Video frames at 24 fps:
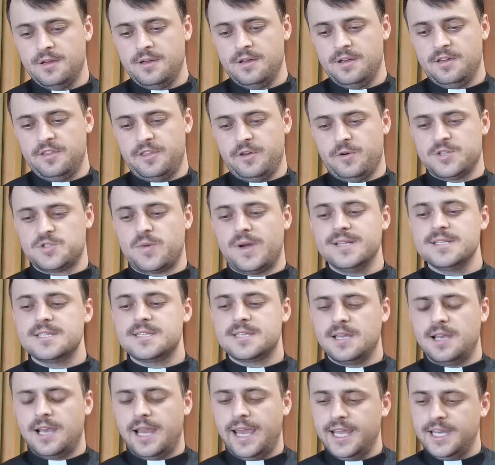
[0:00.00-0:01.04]
There was
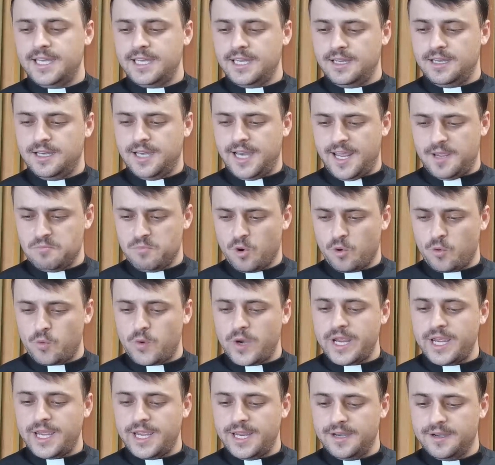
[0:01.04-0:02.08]
once a lady named
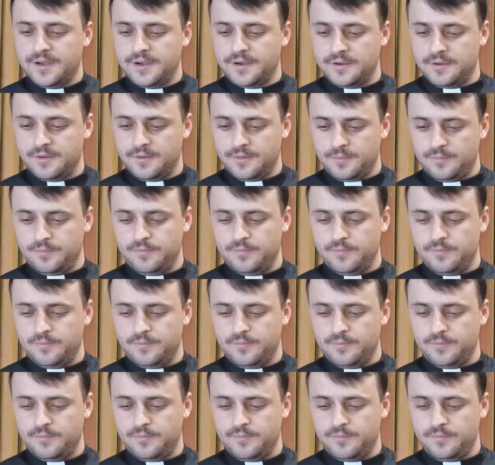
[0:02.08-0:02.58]
Maureen